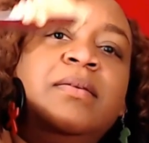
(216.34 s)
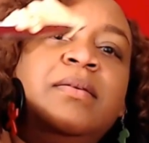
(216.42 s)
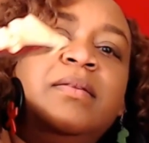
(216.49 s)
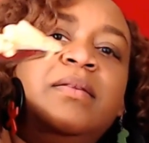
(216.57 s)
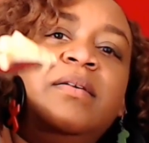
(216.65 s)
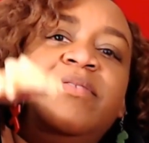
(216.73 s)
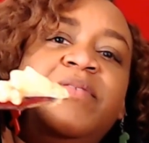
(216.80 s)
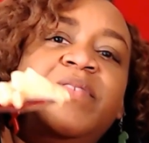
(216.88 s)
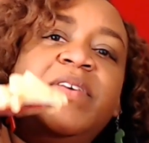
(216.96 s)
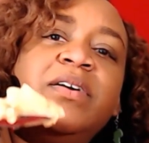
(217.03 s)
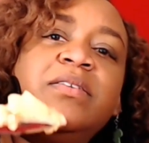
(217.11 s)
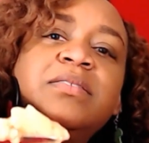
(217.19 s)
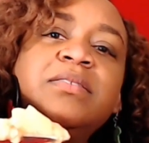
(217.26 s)

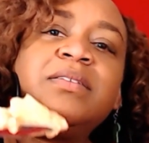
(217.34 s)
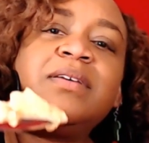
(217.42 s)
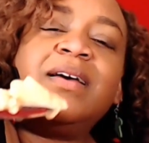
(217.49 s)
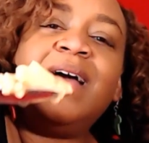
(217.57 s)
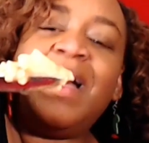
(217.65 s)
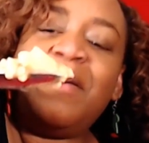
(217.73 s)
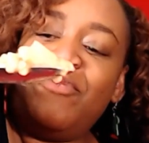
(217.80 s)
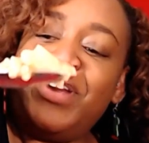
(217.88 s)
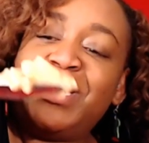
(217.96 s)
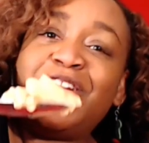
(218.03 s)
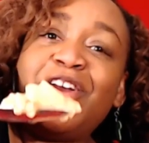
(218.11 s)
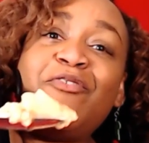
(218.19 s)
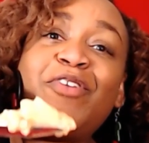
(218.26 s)
I'm
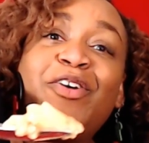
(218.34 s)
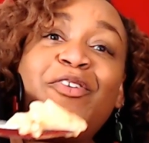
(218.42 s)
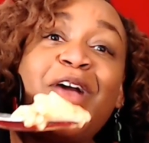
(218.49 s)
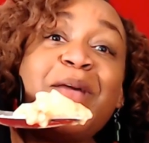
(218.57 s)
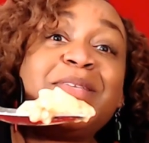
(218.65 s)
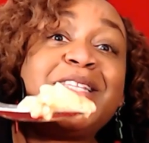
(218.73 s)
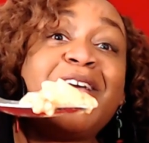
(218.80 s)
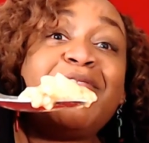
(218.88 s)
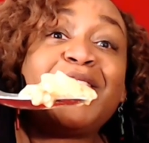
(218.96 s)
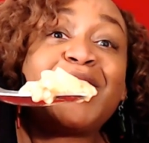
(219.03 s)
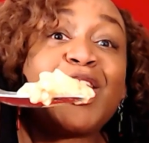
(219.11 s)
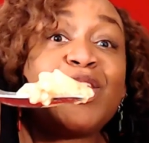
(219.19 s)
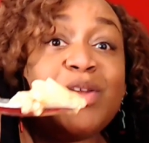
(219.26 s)
reaching over grapes and
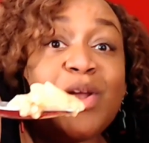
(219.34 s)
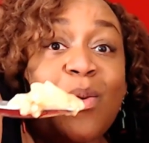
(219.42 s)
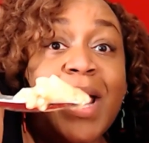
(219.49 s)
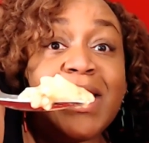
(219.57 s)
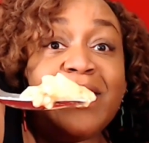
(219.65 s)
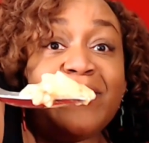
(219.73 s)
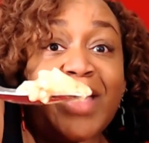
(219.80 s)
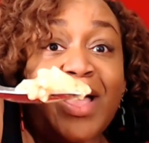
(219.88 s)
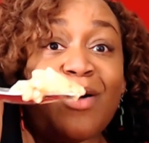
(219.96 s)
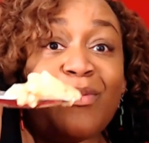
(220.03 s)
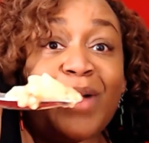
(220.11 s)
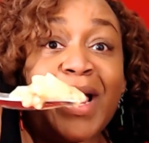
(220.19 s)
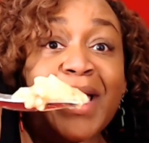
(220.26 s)
everything. You know I love
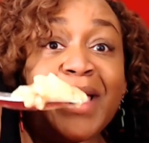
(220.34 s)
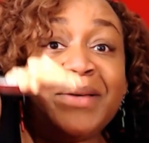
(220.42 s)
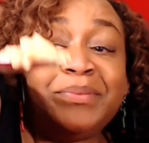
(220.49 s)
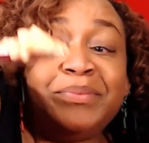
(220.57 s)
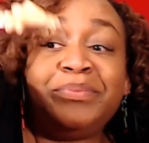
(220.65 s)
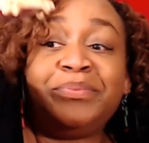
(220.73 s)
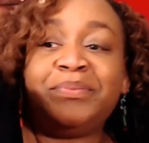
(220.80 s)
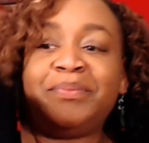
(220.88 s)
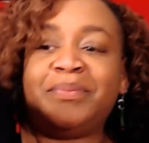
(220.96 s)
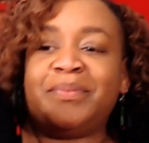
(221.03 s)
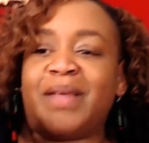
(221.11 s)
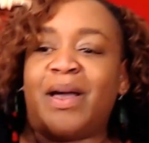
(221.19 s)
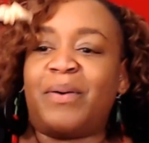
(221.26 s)
y'all, right?
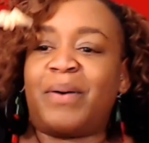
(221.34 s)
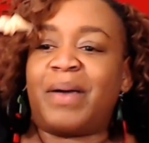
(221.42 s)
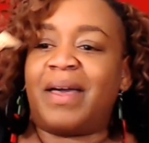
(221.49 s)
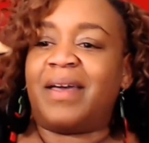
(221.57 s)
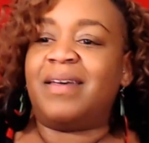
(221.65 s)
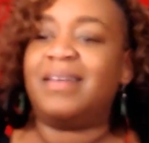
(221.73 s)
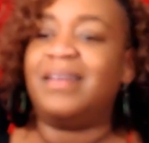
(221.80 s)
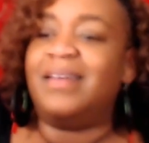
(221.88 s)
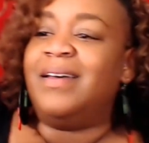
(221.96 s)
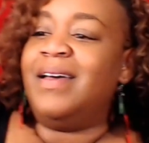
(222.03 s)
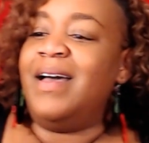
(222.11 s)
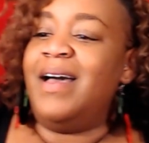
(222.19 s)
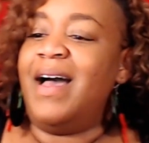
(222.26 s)
Okay.
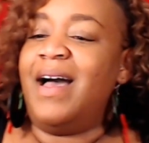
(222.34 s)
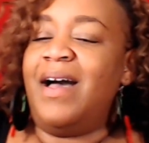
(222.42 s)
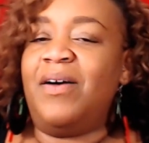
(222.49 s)
I